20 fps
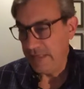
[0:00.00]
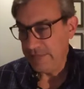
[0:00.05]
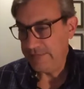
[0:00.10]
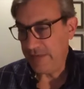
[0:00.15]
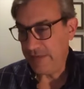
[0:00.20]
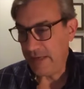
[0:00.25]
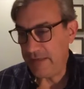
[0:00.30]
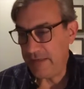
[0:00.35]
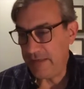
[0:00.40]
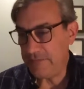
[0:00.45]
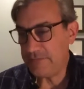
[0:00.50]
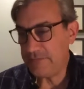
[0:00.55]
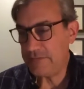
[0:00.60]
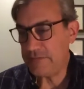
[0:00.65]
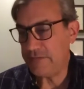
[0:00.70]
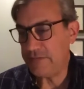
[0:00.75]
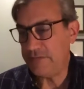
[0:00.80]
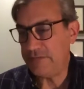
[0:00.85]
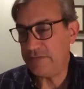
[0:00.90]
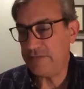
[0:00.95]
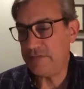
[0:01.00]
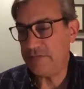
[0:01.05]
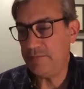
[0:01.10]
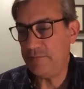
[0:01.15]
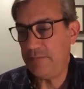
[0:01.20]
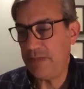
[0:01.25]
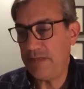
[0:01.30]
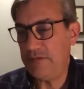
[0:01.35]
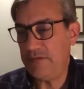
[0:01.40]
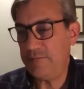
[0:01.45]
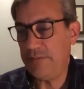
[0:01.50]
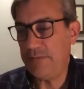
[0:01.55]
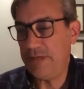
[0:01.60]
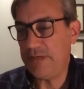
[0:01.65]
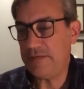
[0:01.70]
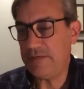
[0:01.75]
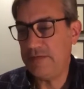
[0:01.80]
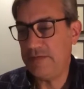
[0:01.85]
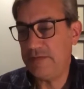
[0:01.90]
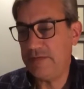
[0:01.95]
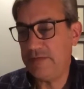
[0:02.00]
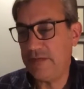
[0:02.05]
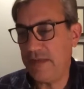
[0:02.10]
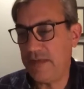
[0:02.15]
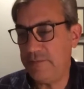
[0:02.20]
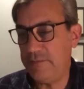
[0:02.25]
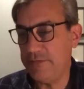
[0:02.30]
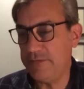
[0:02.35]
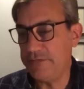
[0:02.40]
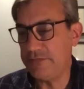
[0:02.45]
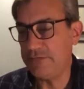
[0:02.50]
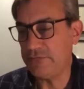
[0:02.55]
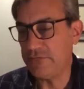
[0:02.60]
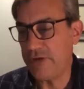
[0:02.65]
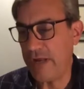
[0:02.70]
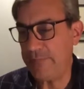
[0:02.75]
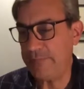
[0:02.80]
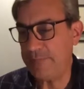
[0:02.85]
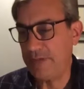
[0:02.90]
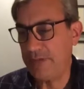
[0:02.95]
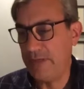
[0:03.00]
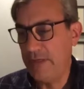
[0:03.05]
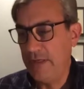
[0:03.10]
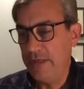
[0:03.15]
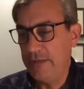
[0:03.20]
down to the cement picnic table strapped